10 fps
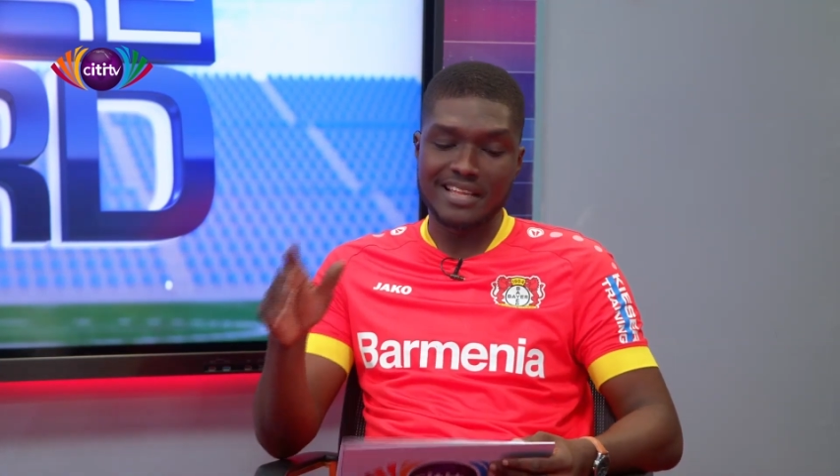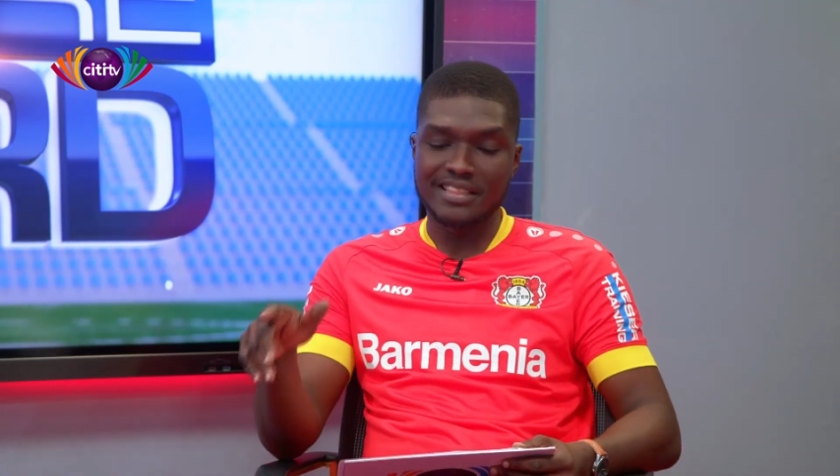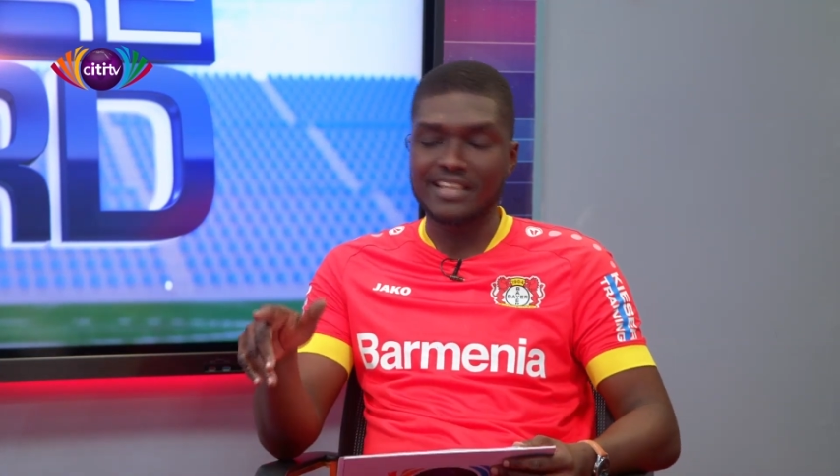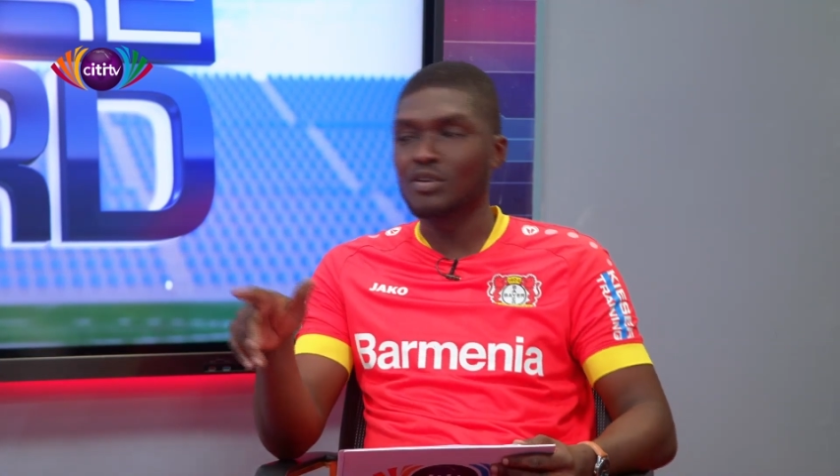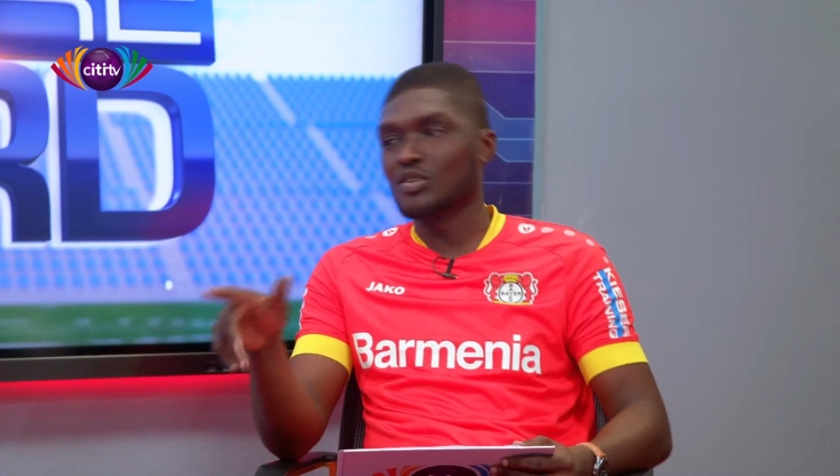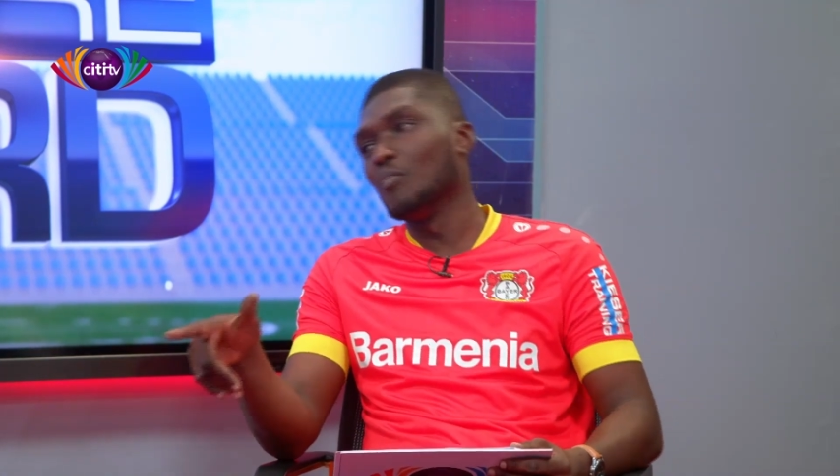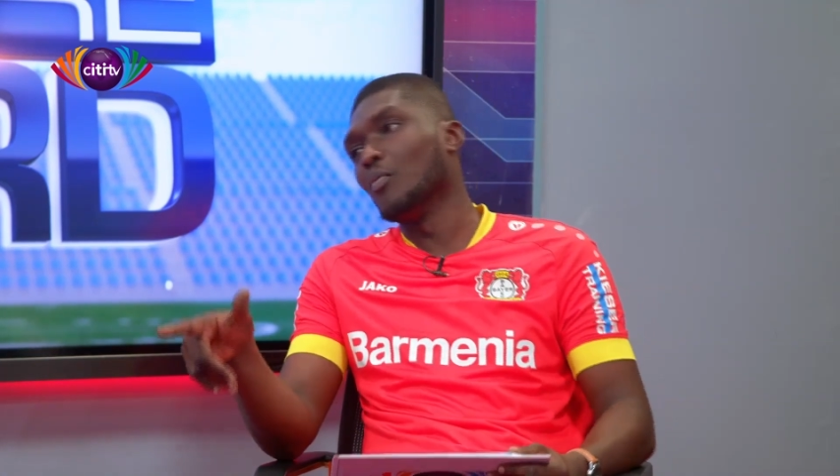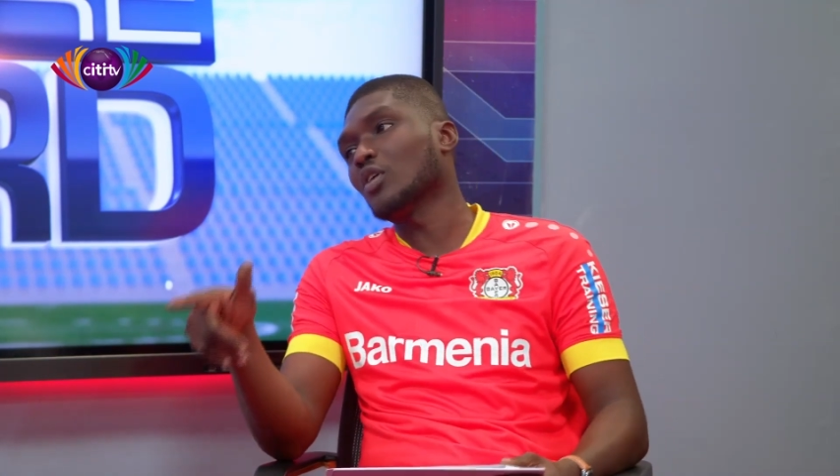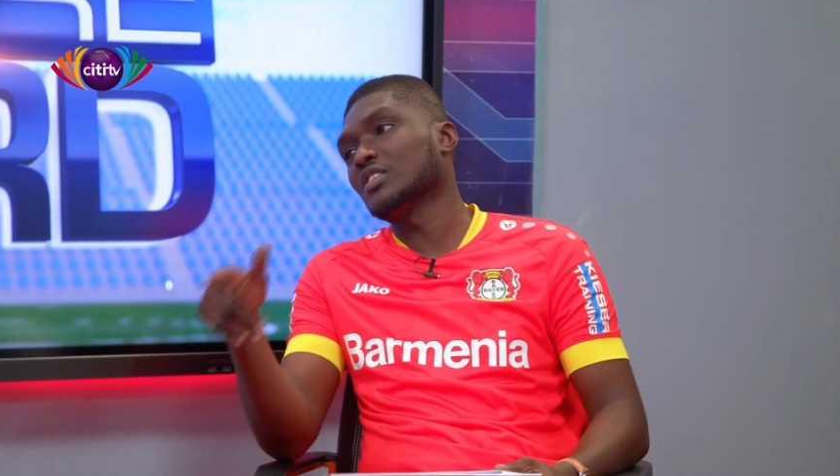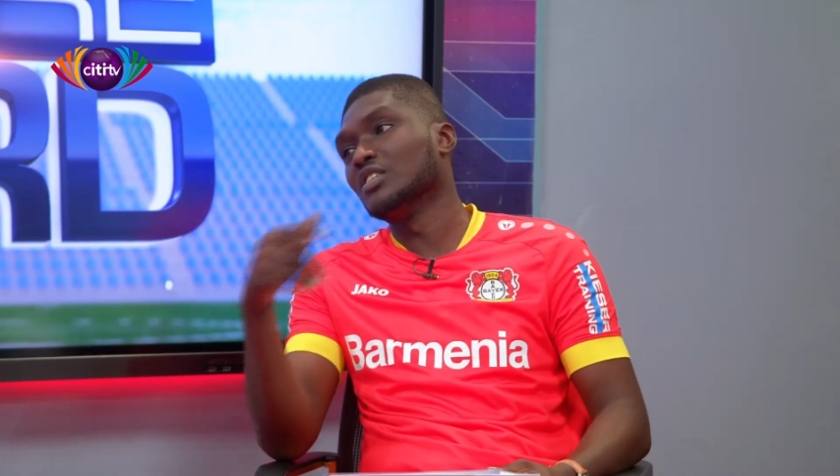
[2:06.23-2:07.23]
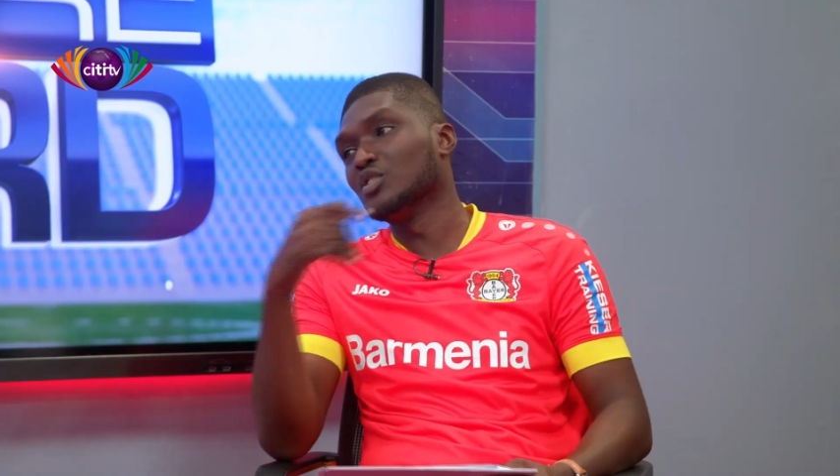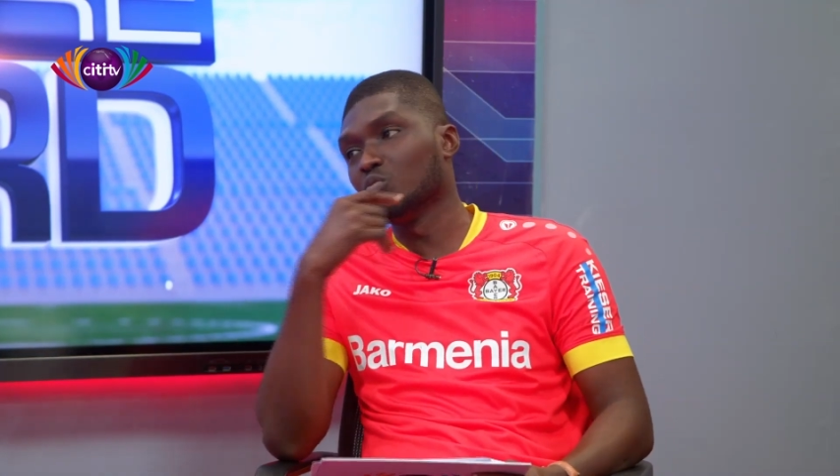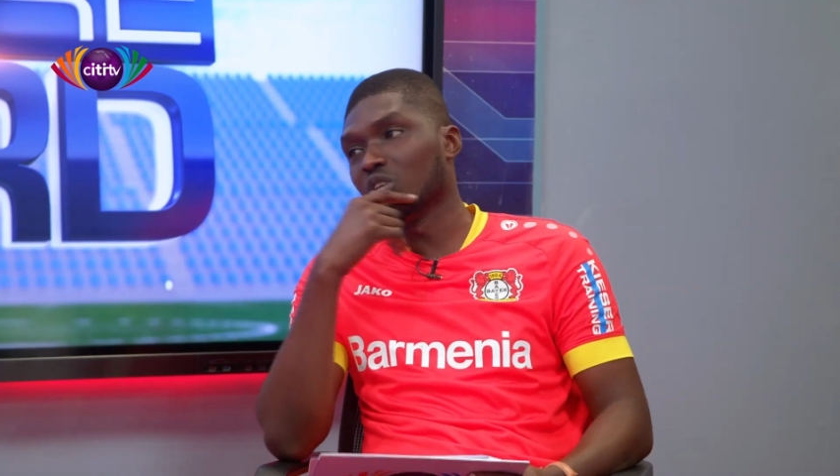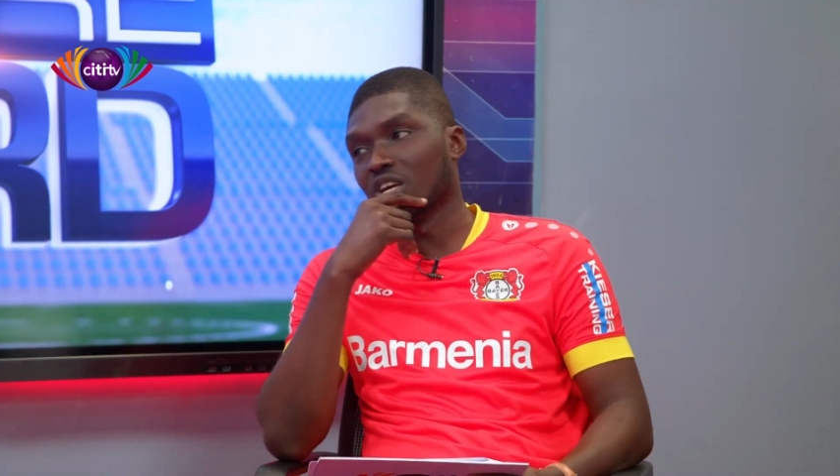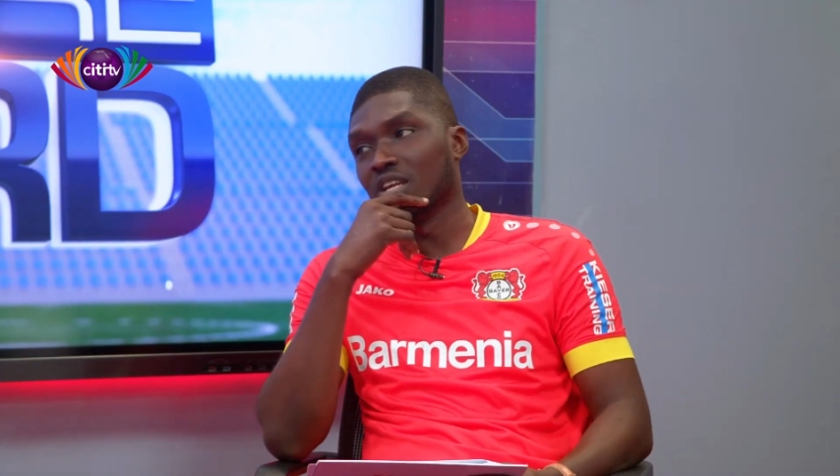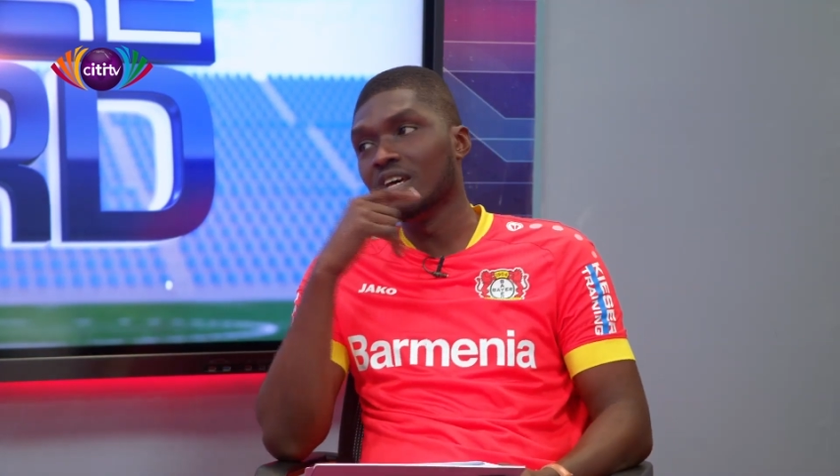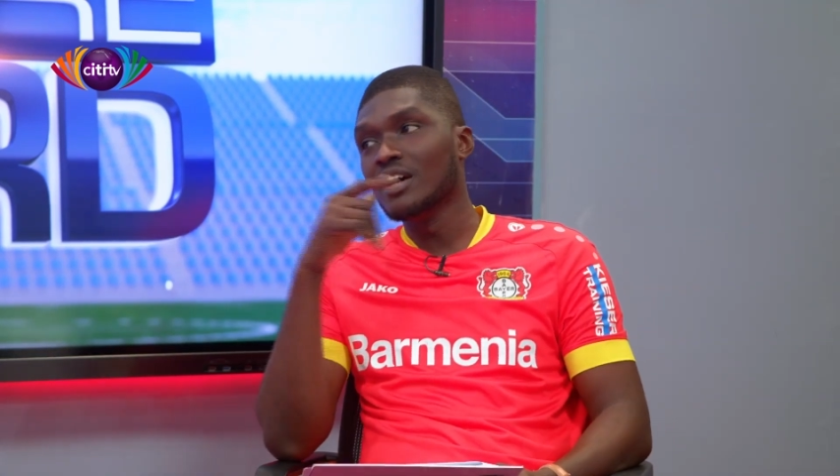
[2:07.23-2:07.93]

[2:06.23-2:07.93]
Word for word: And then there was some boxing this weekend.